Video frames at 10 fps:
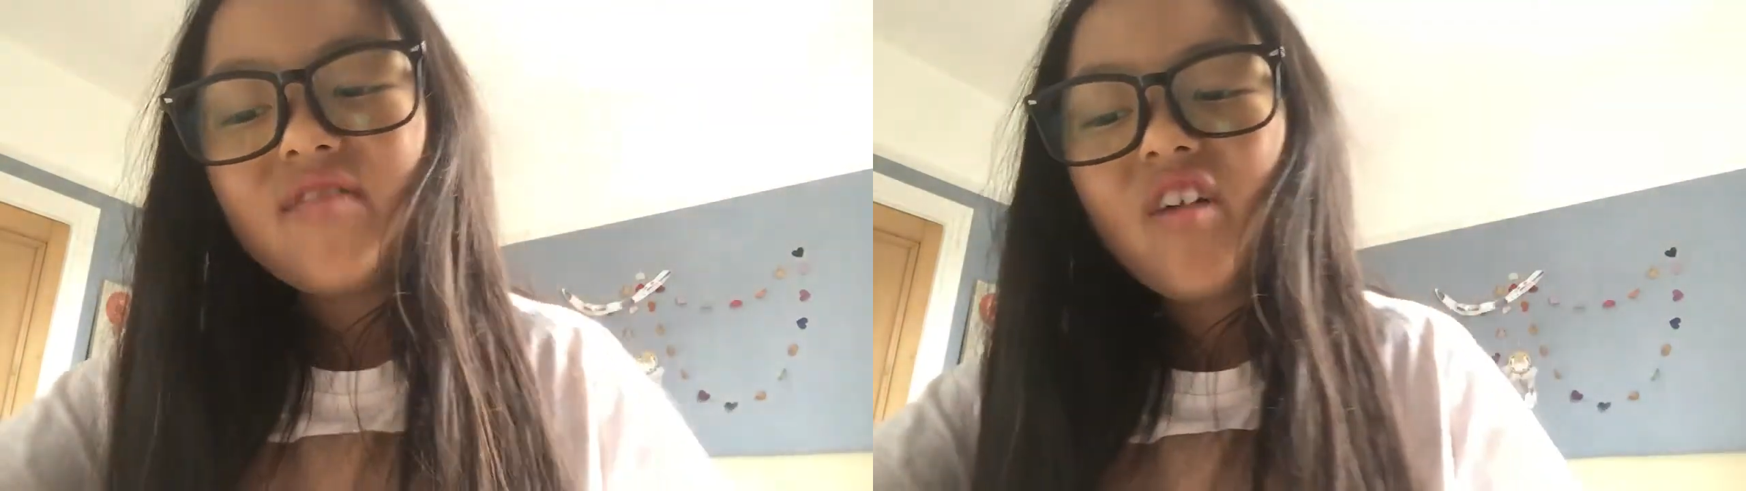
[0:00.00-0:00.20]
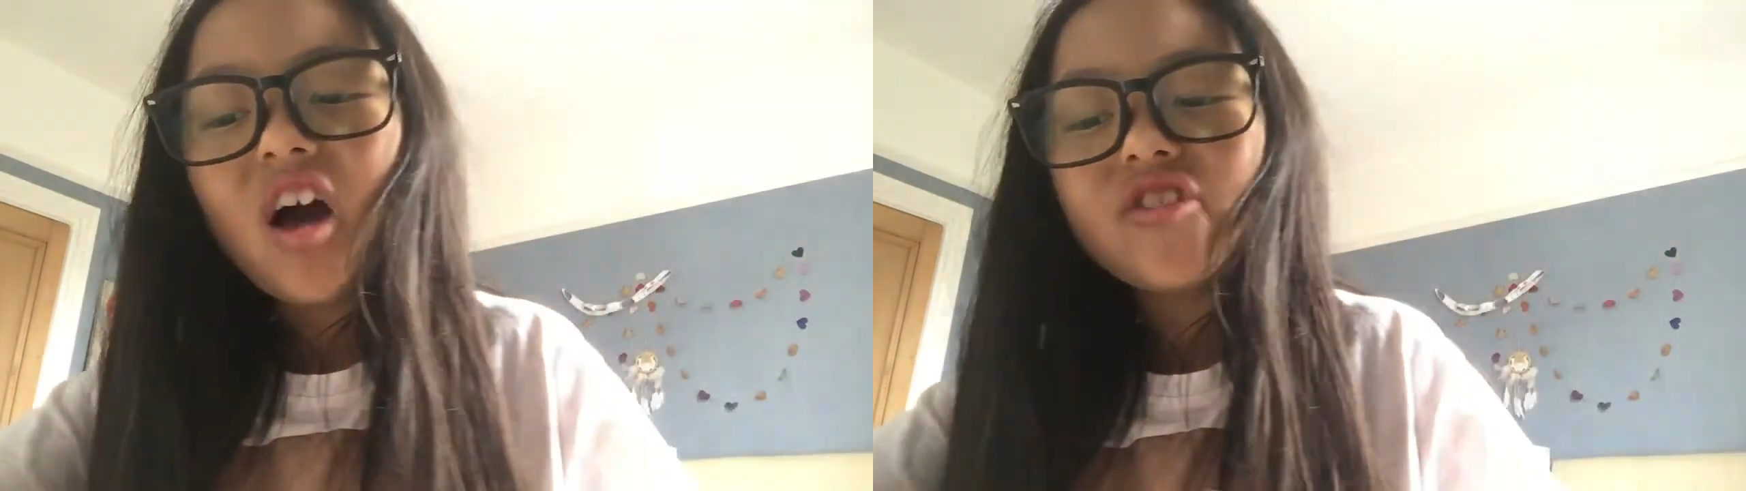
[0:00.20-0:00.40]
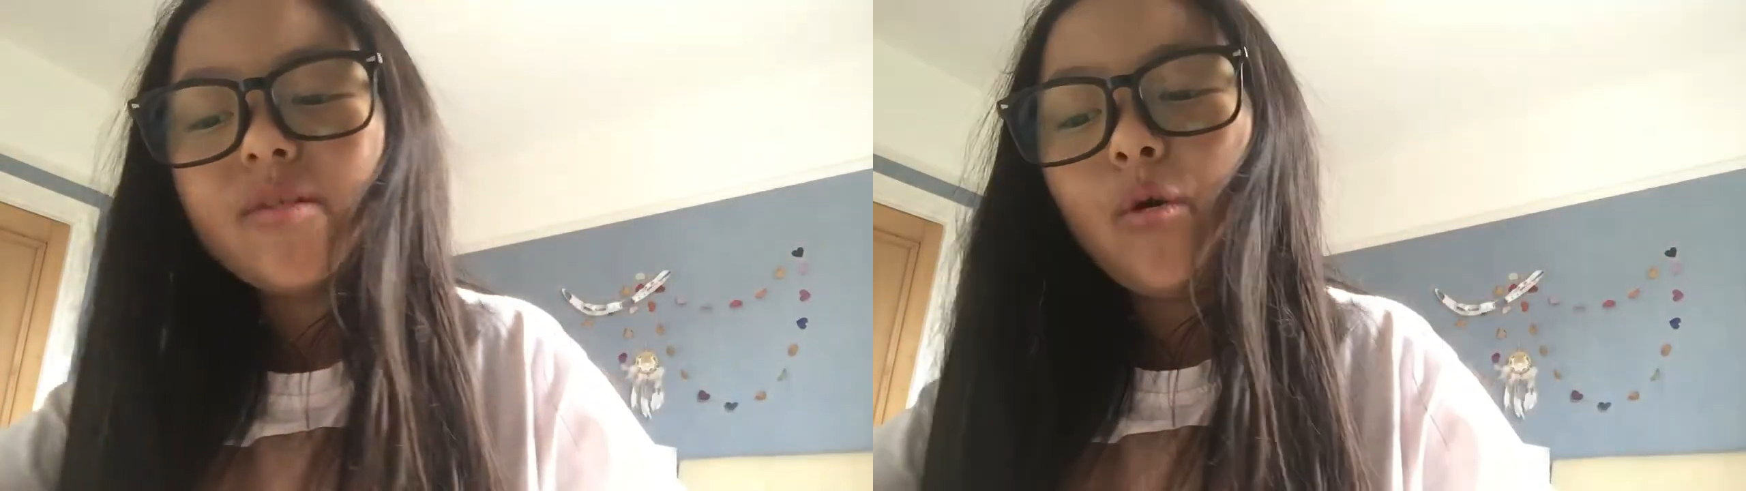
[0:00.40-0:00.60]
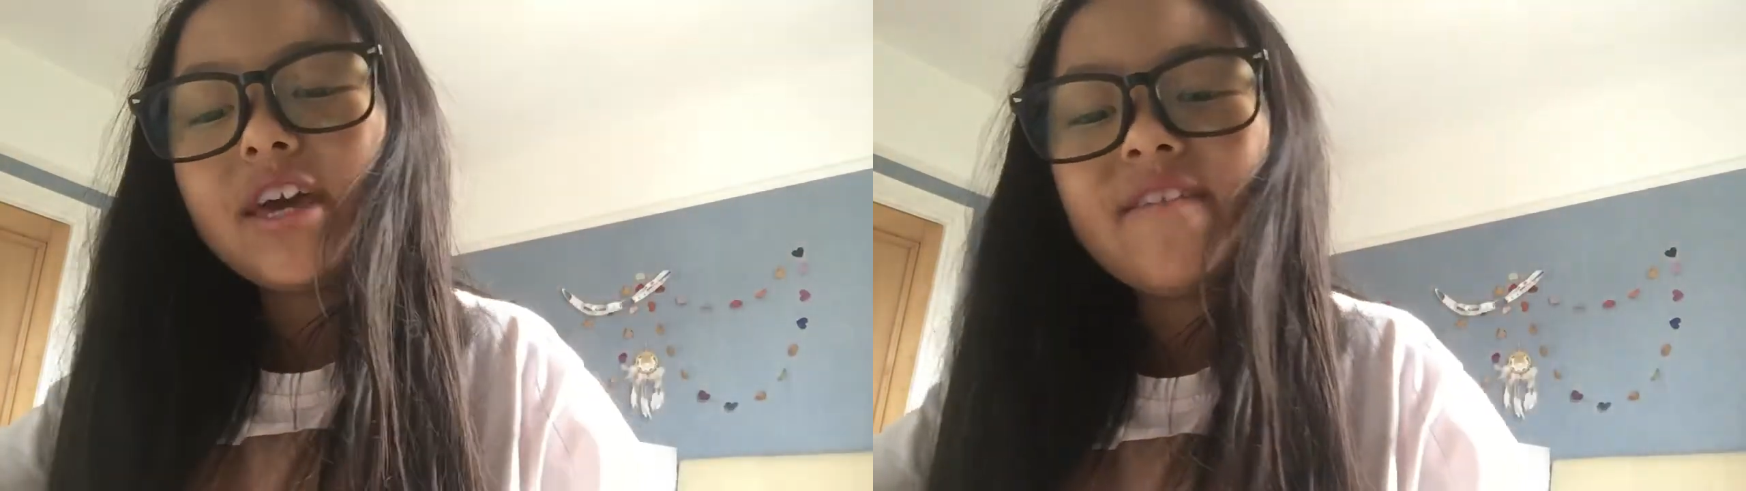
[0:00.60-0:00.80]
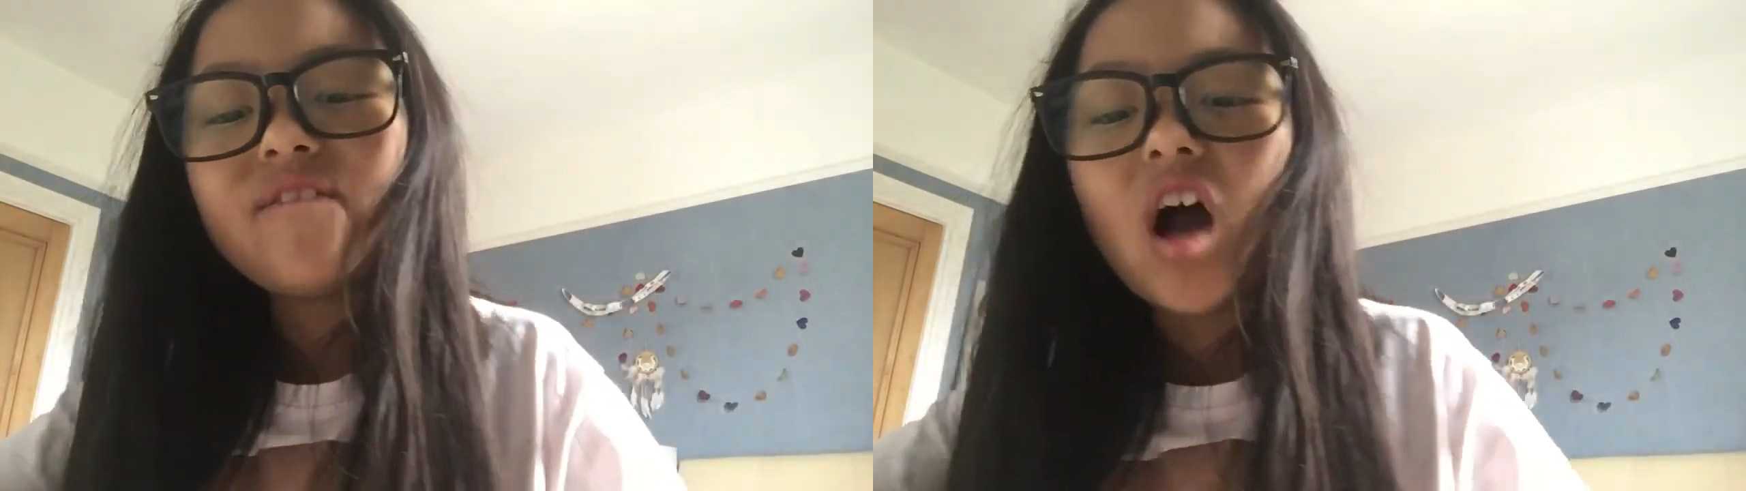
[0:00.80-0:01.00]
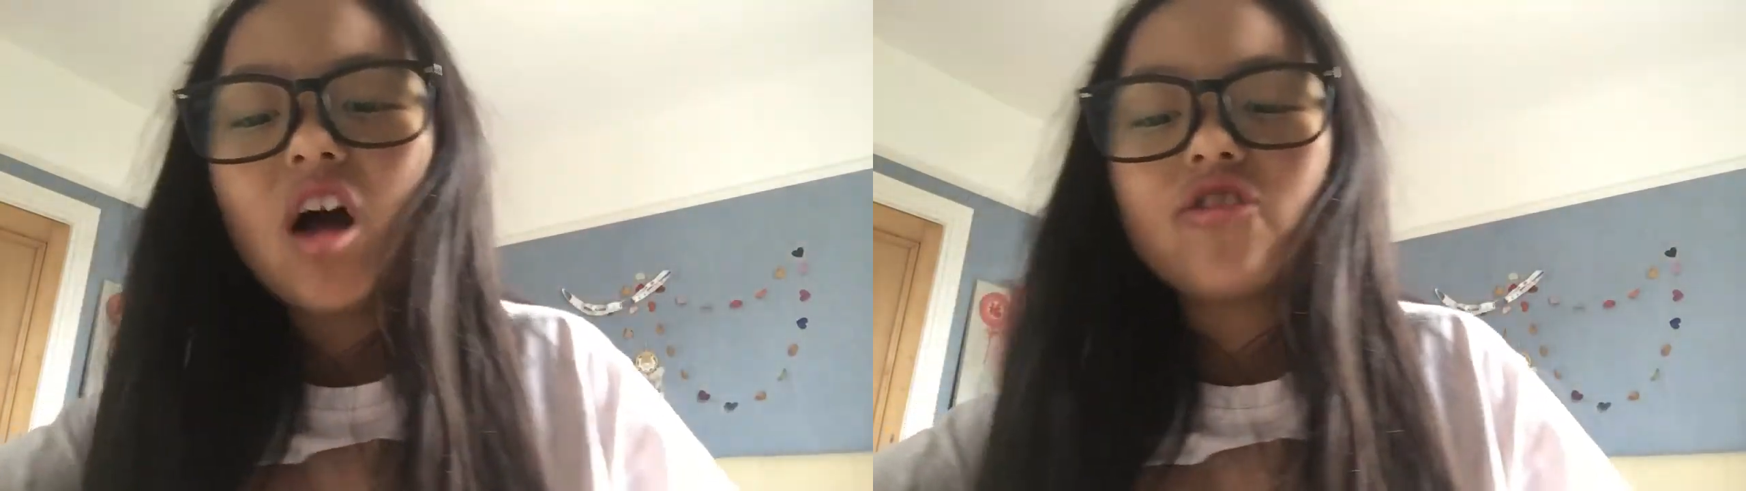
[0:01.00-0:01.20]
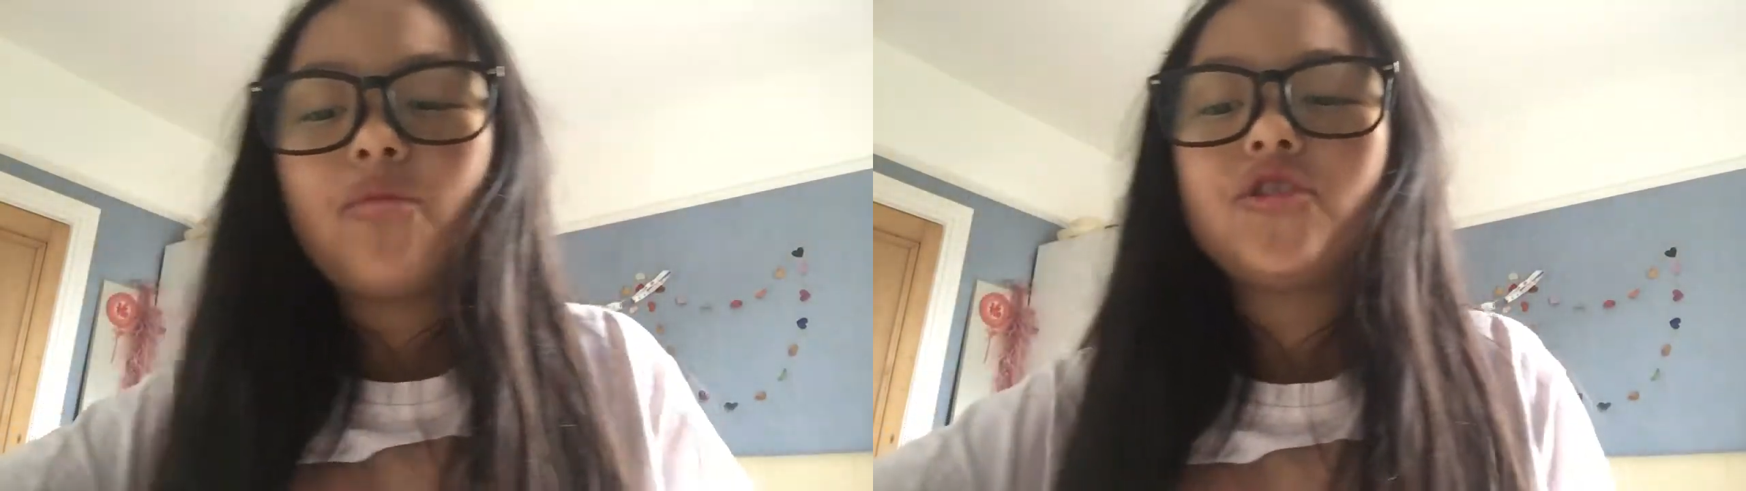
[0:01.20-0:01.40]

faster, boy, eat faster.